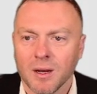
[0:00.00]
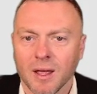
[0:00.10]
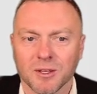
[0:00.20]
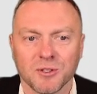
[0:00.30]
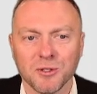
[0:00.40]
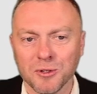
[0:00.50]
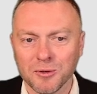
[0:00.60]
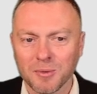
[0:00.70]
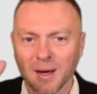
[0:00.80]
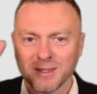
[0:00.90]
Now there's
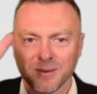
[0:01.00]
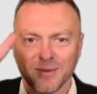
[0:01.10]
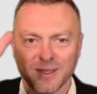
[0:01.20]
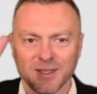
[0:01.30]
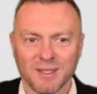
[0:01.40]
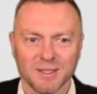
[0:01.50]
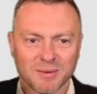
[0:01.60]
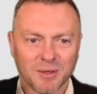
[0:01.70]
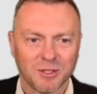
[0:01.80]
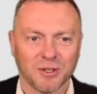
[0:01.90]
two ways of fixing this.
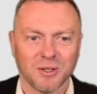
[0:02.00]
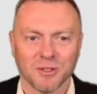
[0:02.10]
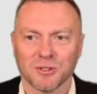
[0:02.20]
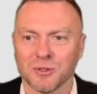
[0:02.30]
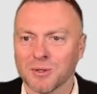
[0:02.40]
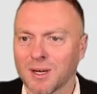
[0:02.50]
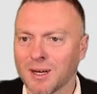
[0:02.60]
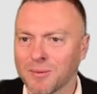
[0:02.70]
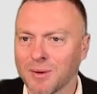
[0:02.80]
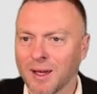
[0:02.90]
I'm going to show you the
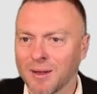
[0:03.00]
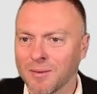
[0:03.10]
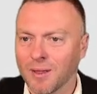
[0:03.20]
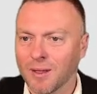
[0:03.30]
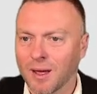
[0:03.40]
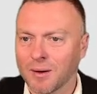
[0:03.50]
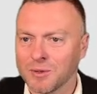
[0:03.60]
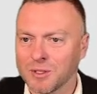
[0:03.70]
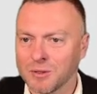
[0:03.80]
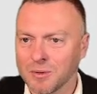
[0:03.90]
shortcut way,
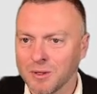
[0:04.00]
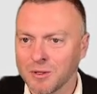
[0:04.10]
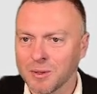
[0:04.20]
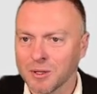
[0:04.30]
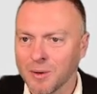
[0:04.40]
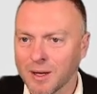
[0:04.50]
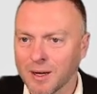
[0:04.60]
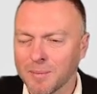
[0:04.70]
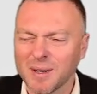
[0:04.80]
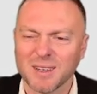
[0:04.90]
which is a little bit
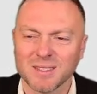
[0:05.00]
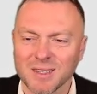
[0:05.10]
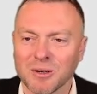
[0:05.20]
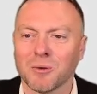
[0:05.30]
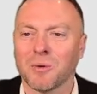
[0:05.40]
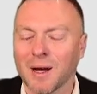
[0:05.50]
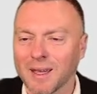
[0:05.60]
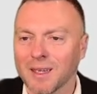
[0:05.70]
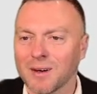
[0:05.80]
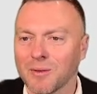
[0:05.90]
quicker, but doesn't quite
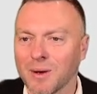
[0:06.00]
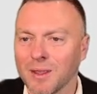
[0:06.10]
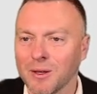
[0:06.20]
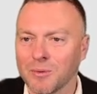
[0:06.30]
get it the way that you